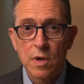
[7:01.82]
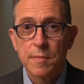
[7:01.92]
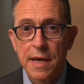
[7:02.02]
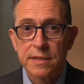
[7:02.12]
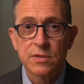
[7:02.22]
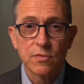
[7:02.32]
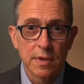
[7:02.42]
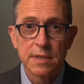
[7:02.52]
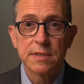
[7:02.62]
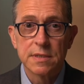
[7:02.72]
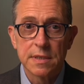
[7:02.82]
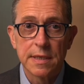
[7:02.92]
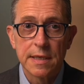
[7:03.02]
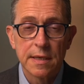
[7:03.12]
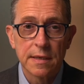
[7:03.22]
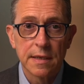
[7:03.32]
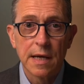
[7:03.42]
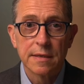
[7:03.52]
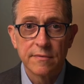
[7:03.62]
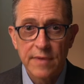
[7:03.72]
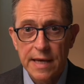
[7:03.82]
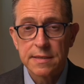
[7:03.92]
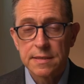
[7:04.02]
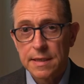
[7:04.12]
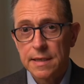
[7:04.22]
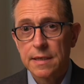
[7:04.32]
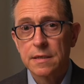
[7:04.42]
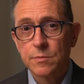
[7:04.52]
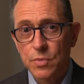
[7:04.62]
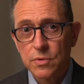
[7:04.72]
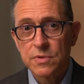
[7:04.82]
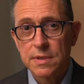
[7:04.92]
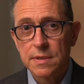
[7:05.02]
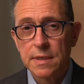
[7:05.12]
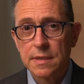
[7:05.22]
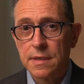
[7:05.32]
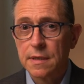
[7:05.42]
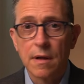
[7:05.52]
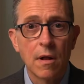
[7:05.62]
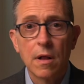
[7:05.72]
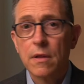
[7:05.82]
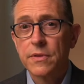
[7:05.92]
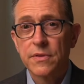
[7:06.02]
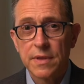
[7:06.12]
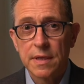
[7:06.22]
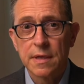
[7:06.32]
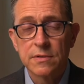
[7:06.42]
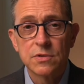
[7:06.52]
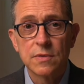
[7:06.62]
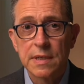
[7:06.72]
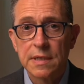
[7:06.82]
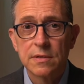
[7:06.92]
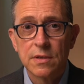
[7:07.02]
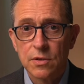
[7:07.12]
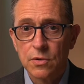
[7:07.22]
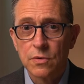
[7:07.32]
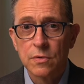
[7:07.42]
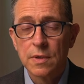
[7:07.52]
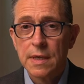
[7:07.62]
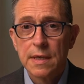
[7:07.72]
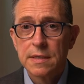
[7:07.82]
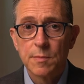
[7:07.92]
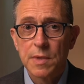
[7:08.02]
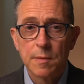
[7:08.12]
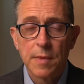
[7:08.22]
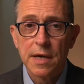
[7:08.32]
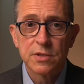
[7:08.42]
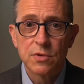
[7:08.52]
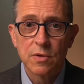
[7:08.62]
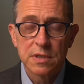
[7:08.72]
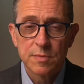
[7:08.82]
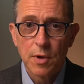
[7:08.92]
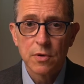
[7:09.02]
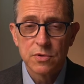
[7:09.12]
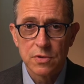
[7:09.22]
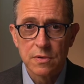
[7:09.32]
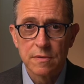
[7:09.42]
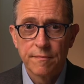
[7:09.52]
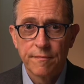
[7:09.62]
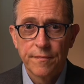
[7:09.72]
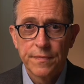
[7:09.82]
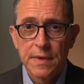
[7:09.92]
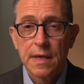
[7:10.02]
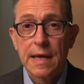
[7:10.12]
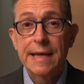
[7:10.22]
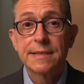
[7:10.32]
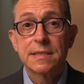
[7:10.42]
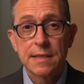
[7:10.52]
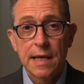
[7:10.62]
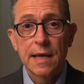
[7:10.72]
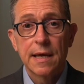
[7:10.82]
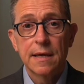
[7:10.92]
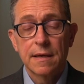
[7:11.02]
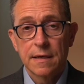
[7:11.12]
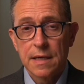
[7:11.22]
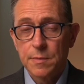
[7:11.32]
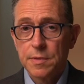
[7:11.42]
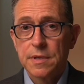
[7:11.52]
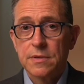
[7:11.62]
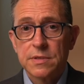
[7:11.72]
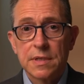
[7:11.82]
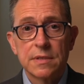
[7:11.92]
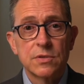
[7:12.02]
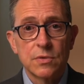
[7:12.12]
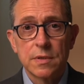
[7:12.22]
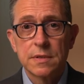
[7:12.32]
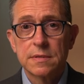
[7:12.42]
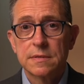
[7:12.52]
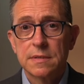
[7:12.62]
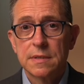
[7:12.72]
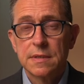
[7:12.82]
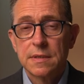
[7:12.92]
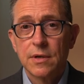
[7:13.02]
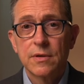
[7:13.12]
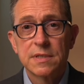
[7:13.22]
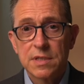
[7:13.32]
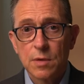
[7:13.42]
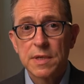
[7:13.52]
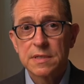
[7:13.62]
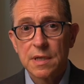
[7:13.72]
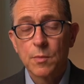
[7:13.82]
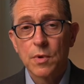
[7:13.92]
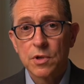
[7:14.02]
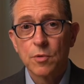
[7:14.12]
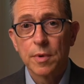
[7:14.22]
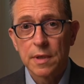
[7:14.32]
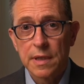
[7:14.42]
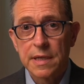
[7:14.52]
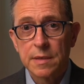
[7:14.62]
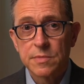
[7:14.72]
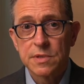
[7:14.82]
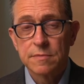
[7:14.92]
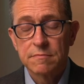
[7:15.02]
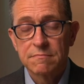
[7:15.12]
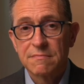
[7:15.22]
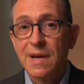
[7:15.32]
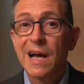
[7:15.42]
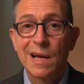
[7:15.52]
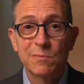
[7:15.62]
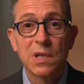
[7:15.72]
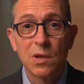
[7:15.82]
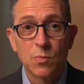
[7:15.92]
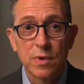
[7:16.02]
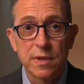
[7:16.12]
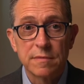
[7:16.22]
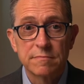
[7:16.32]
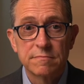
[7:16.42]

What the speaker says: a mask religiously and gotten vaccinated and boosted and done all the things you needed to do to minimize your exposure. And today, a couple years into it, you can still be someone who proclaims, I'm done with it.